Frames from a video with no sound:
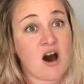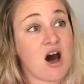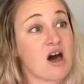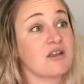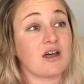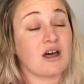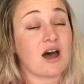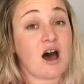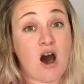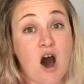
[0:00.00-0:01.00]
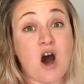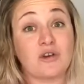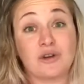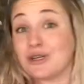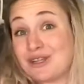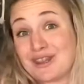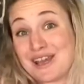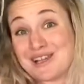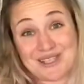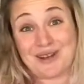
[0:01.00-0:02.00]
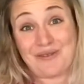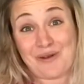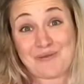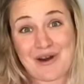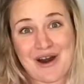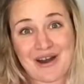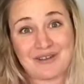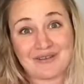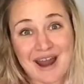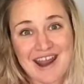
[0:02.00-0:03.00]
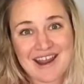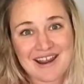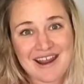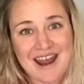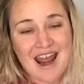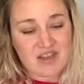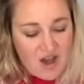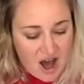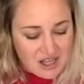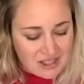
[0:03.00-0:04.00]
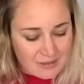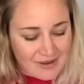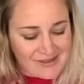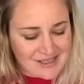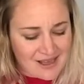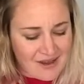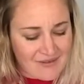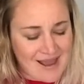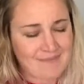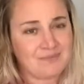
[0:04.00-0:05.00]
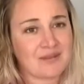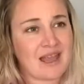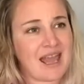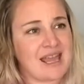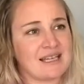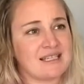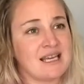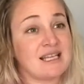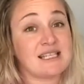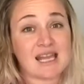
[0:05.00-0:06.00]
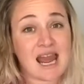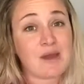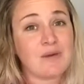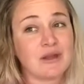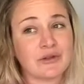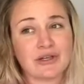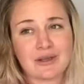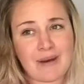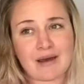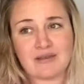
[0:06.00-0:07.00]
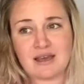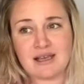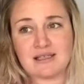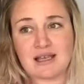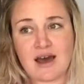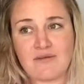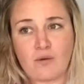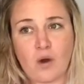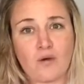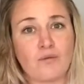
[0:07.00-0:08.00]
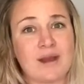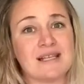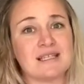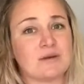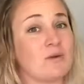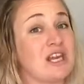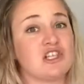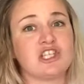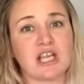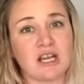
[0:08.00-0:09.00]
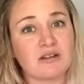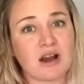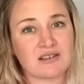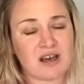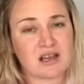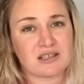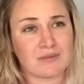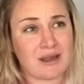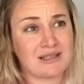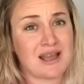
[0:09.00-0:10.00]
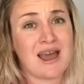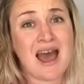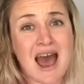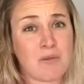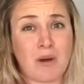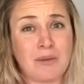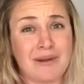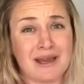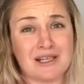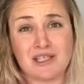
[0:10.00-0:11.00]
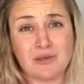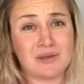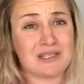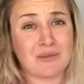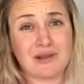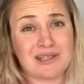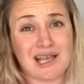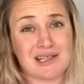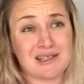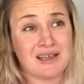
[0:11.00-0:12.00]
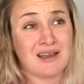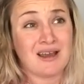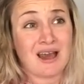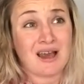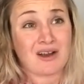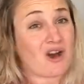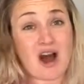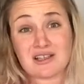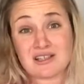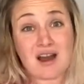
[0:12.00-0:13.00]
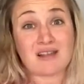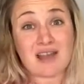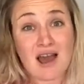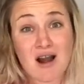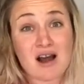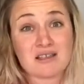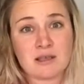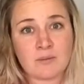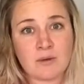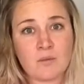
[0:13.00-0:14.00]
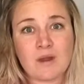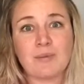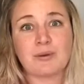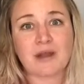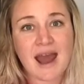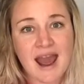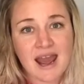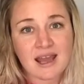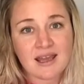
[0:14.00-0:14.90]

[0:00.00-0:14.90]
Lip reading: All good things are from God, right? And the awesomeness of it. And today we learned about things of ways we can share God's awesomeness. And what we can do when someone says, God's not that awesome, we pray.